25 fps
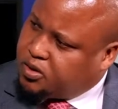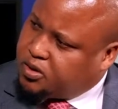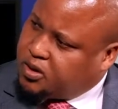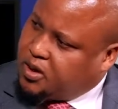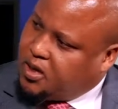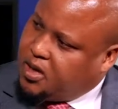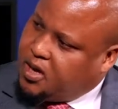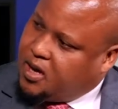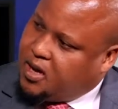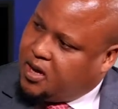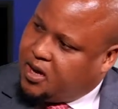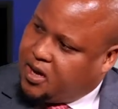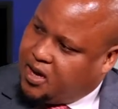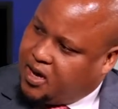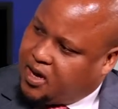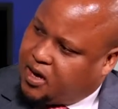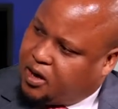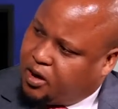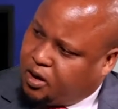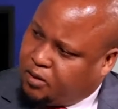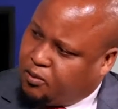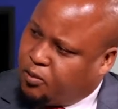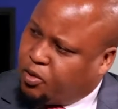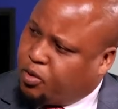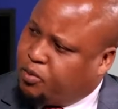
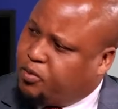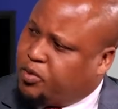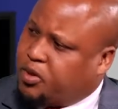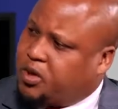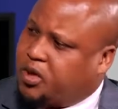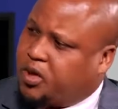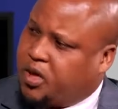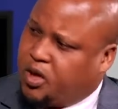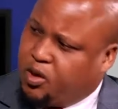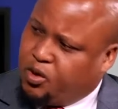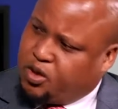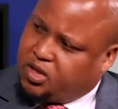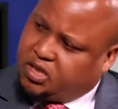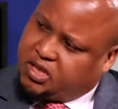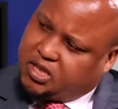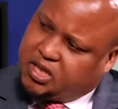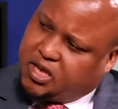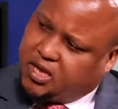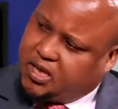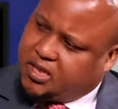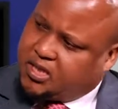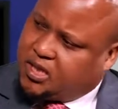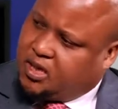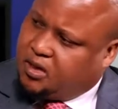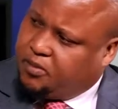Cream Group. Can you just
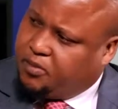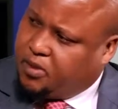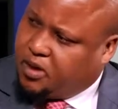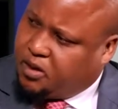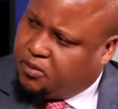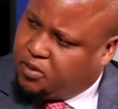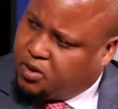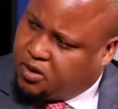tell us a little bit about